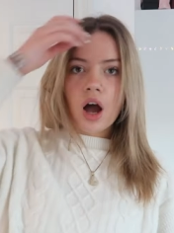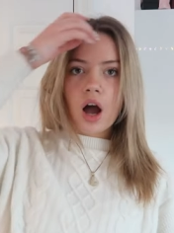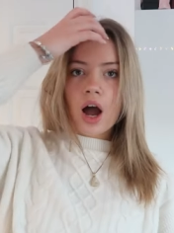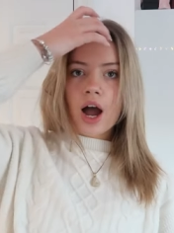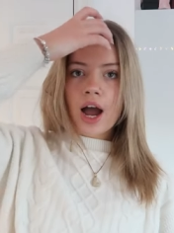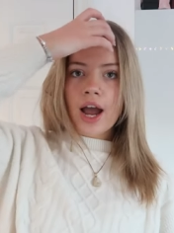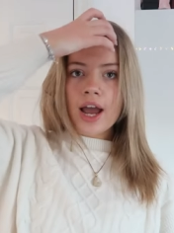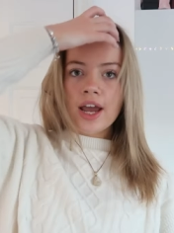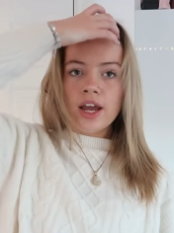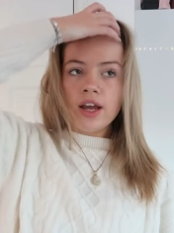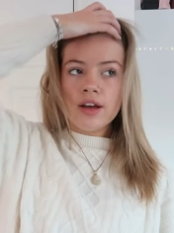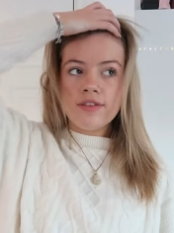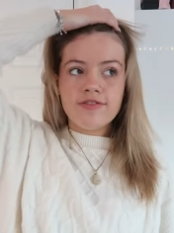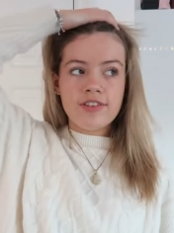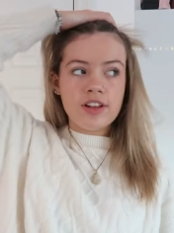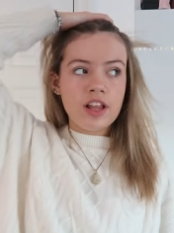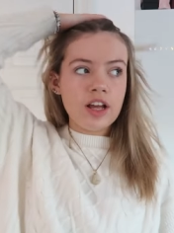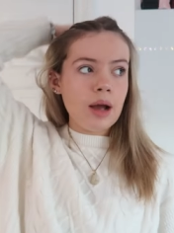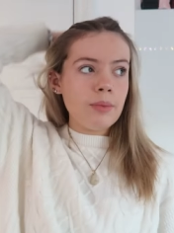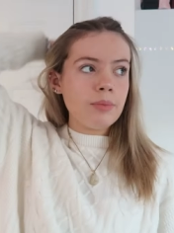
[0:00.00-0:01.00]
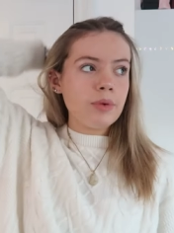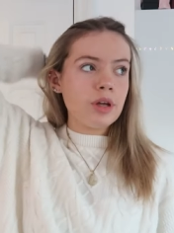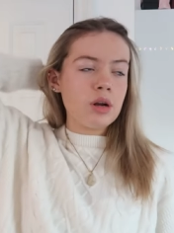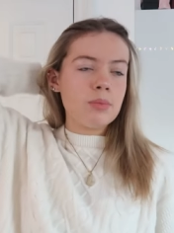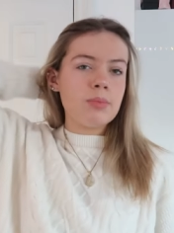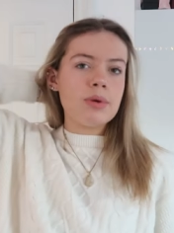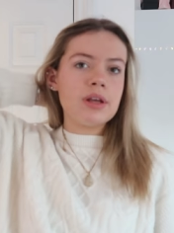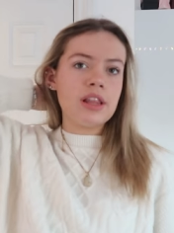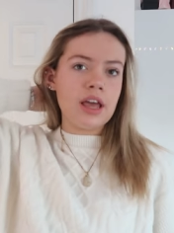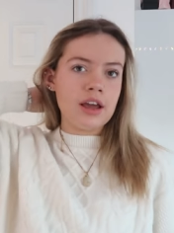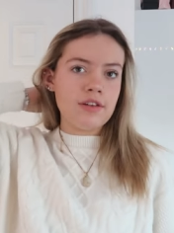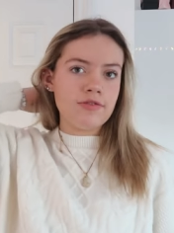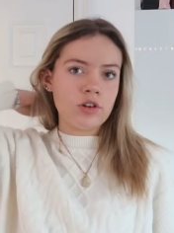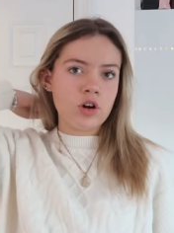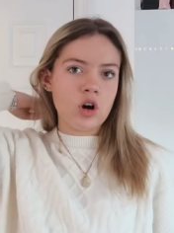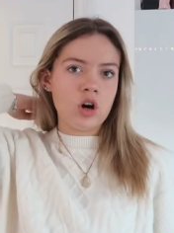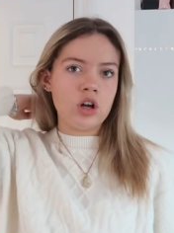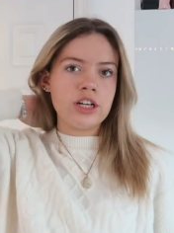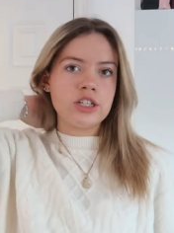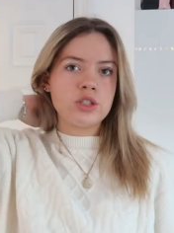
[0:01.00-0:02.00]
I feel like I'm gonna be late for
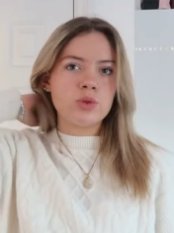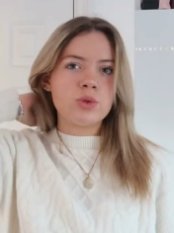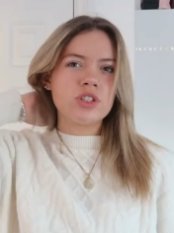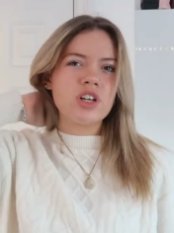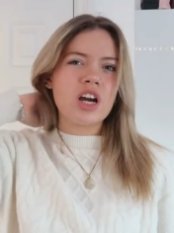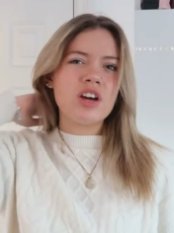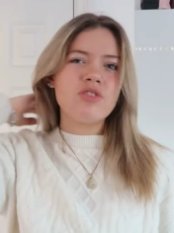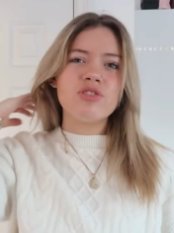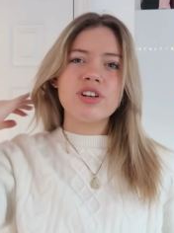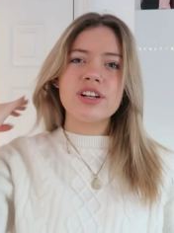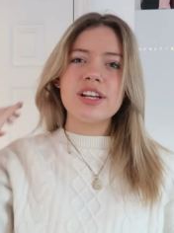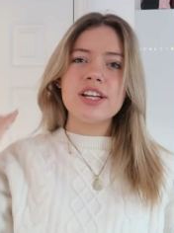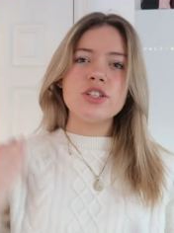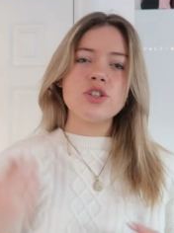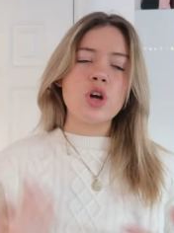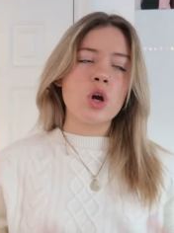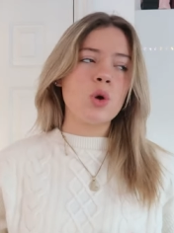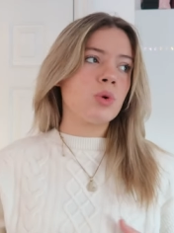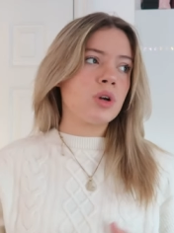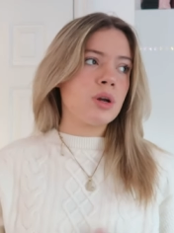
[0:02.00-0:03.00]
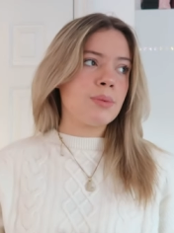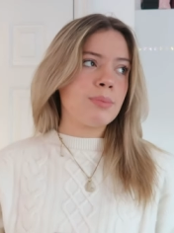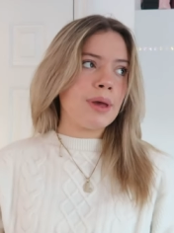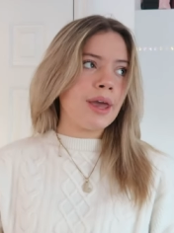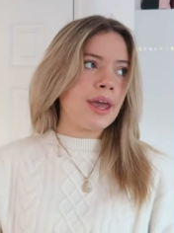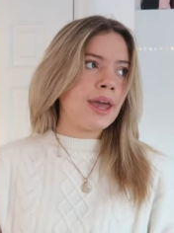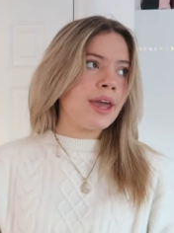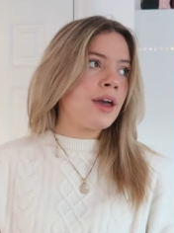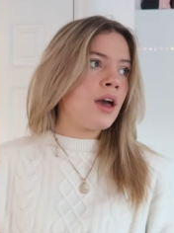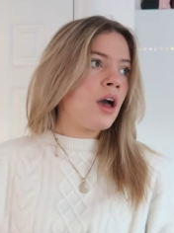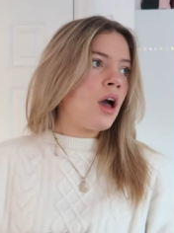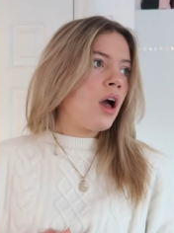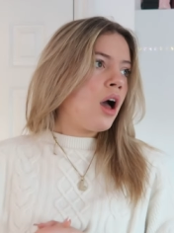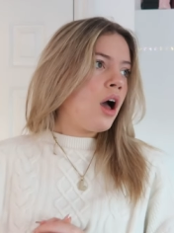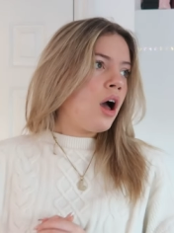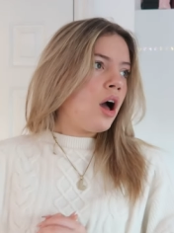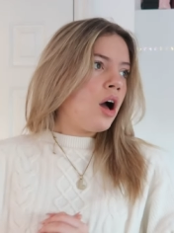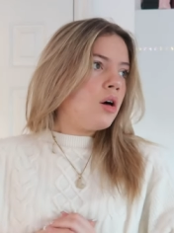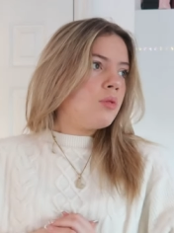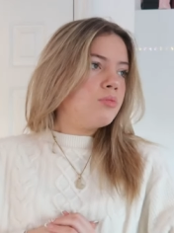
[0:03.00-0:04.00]
college, which I really don't want to be,
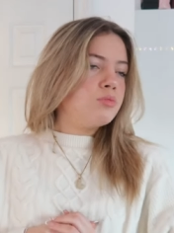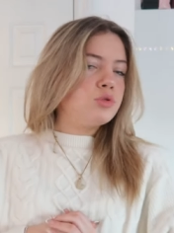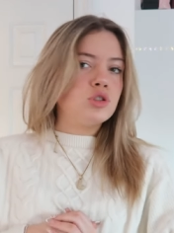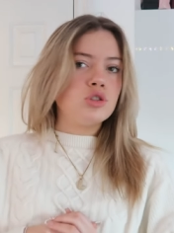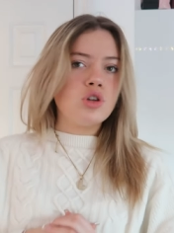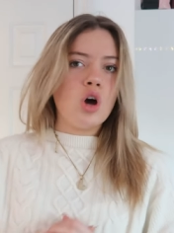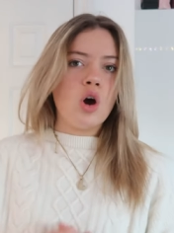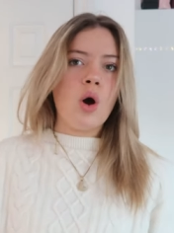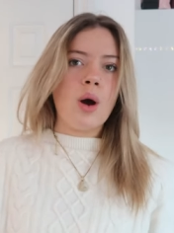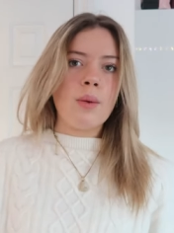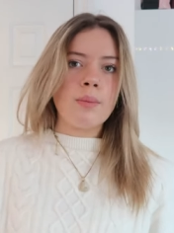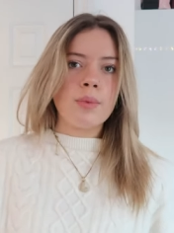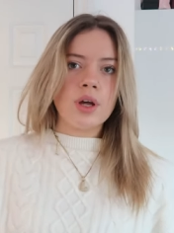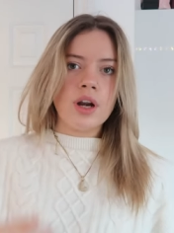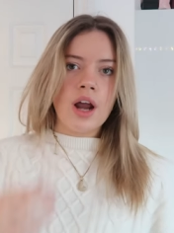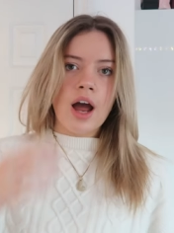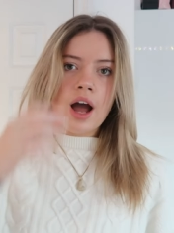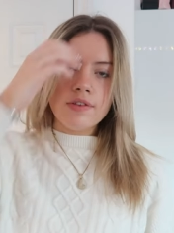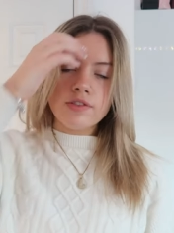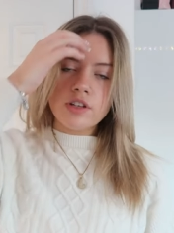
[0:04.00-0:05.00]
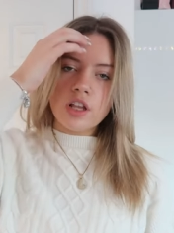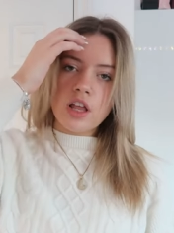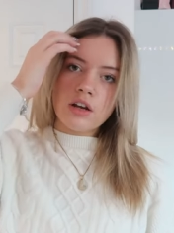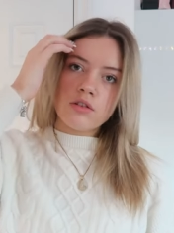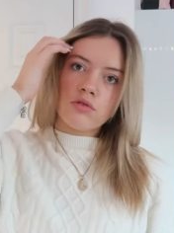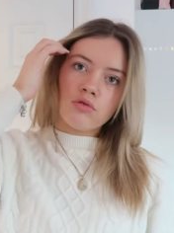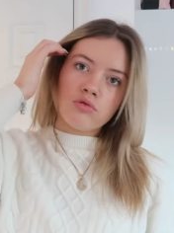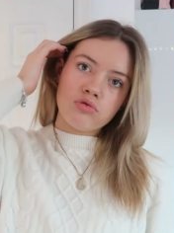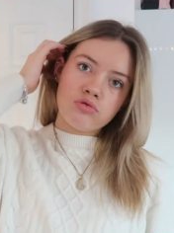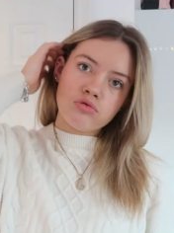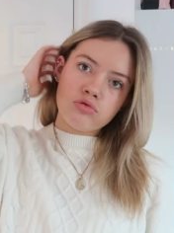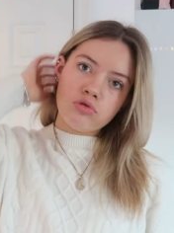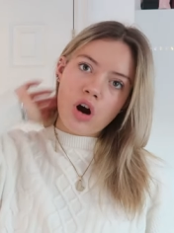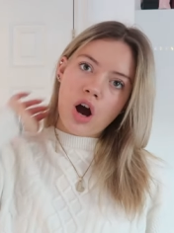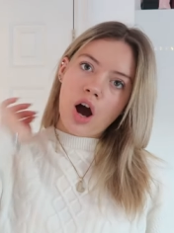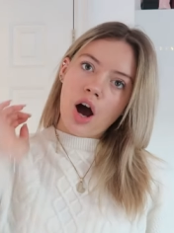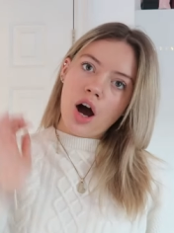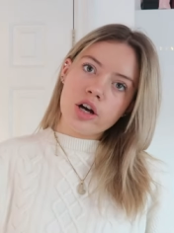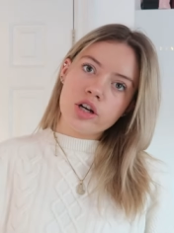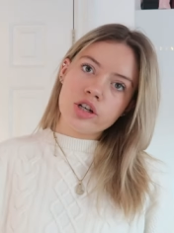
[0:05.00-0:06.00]
so I'm gonna have to like
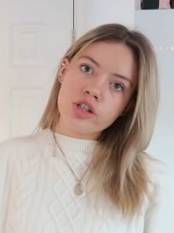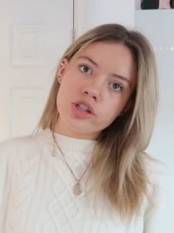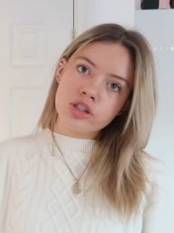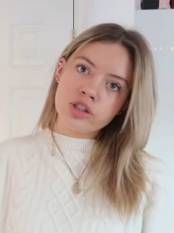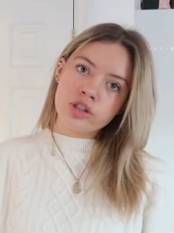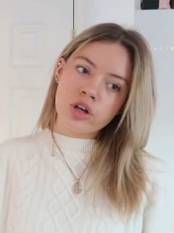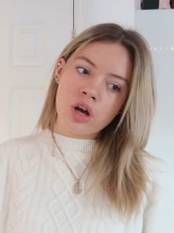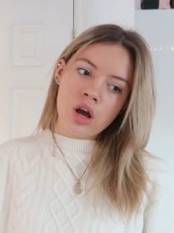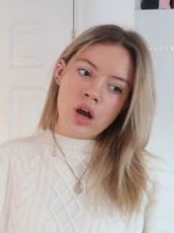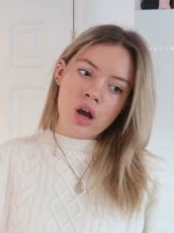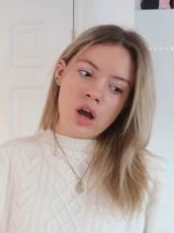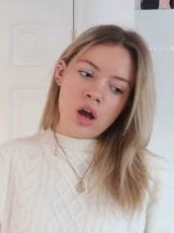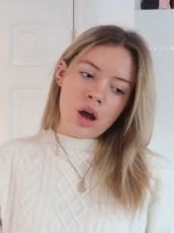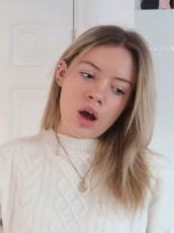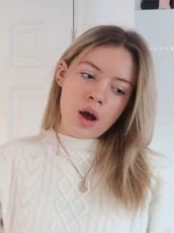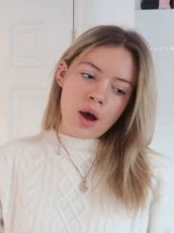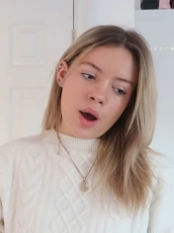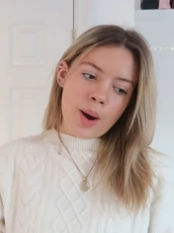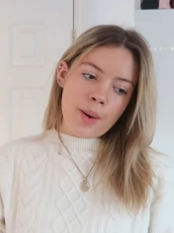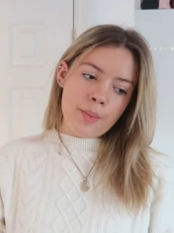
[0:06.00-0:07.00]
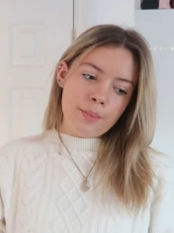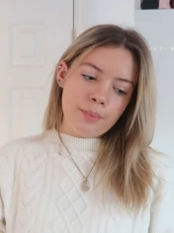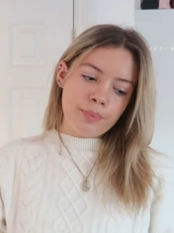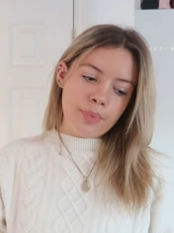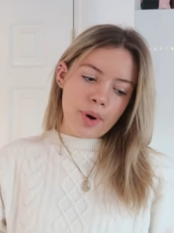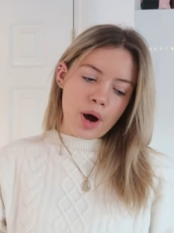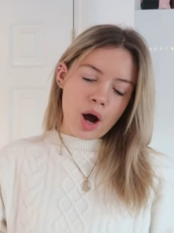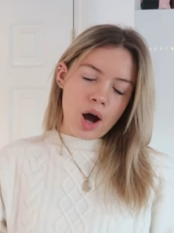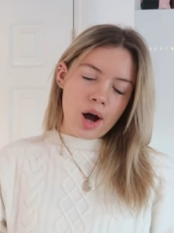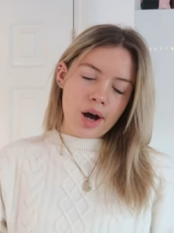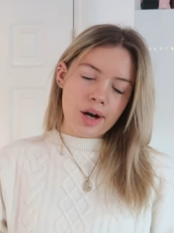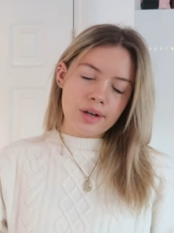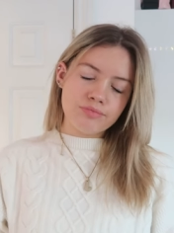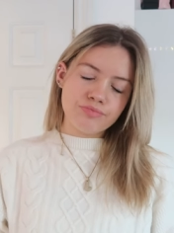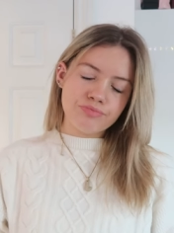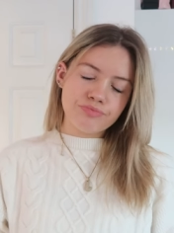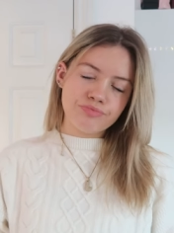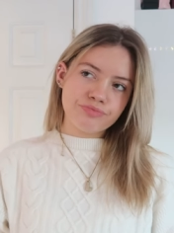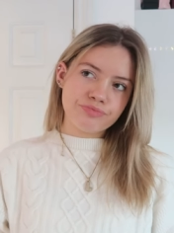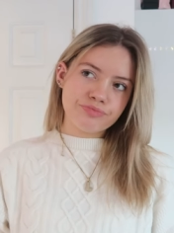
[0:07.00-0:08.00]
rush, but
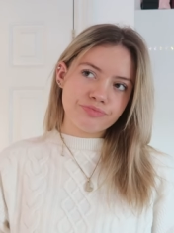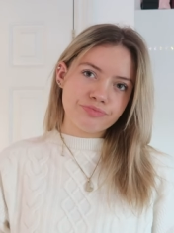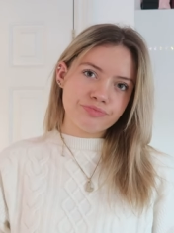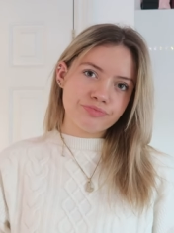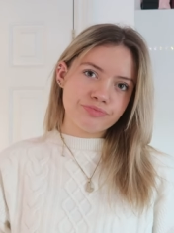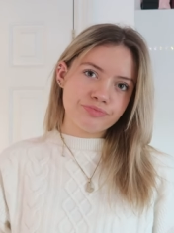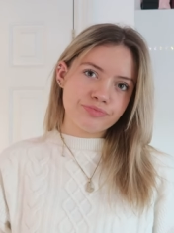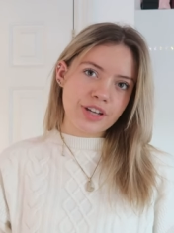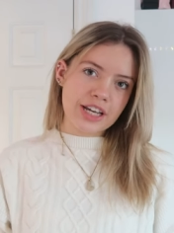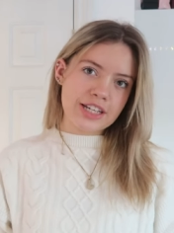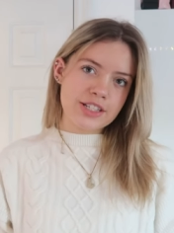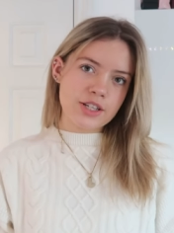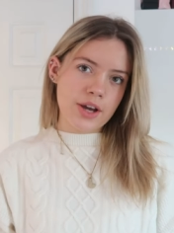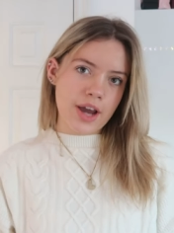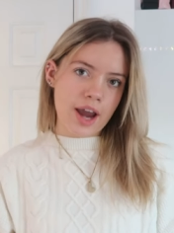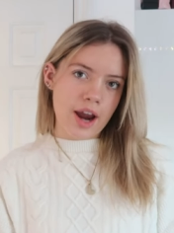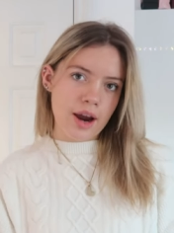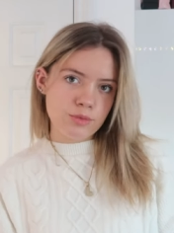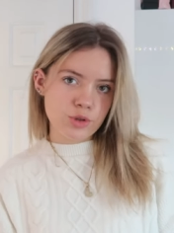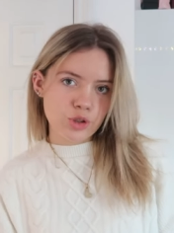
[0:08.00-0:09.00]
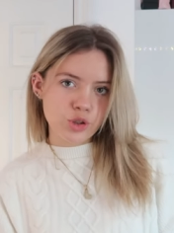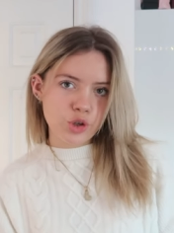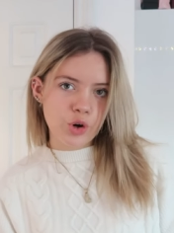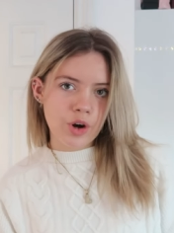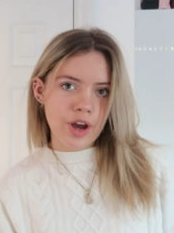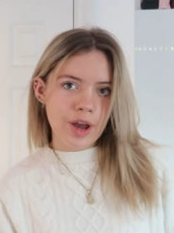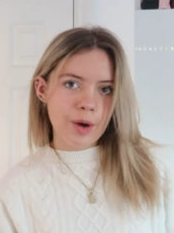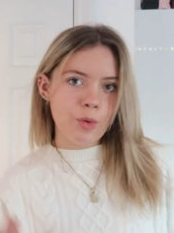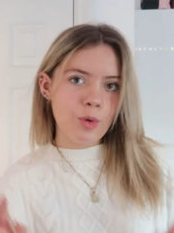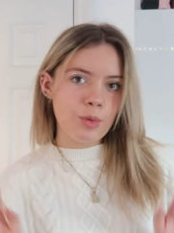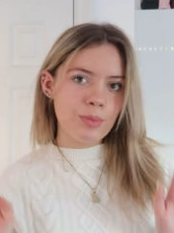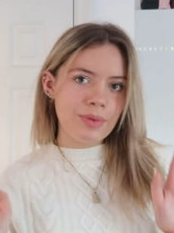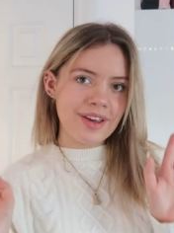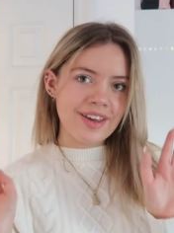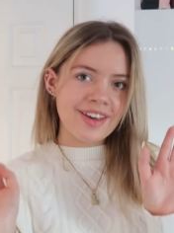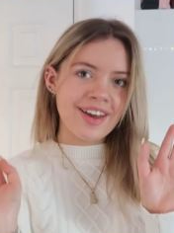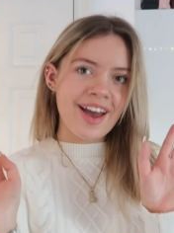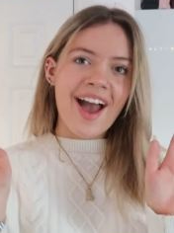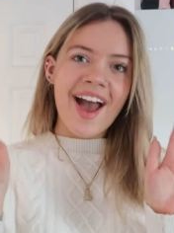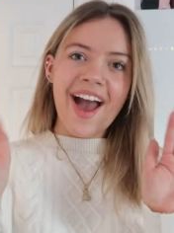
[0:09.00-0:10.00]
it's okay, I'm sure it will
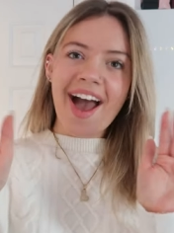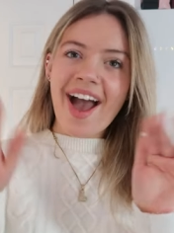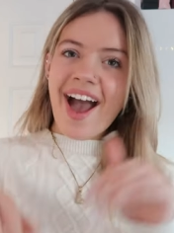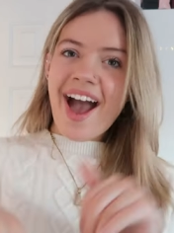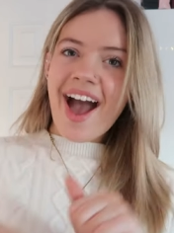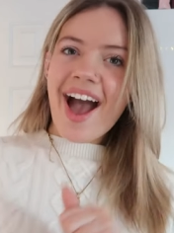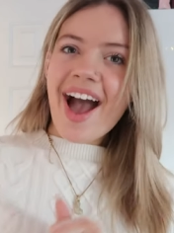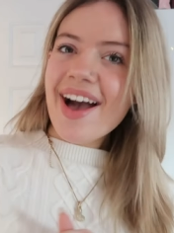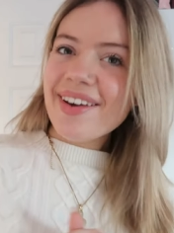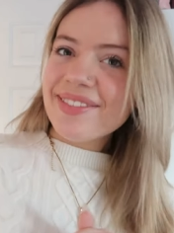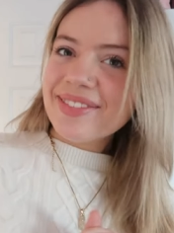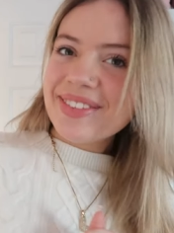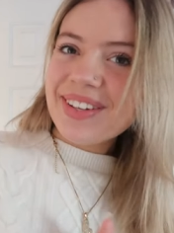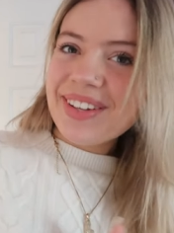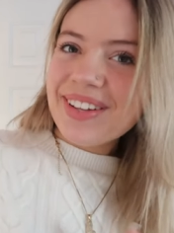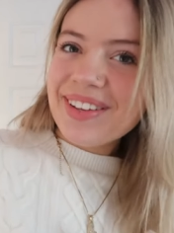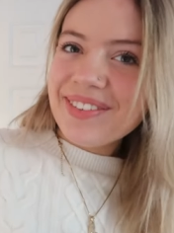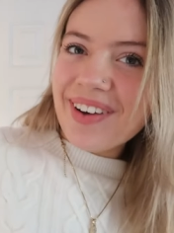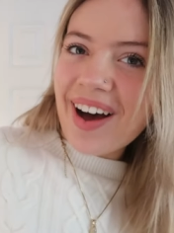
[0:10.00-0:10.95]
be absolutely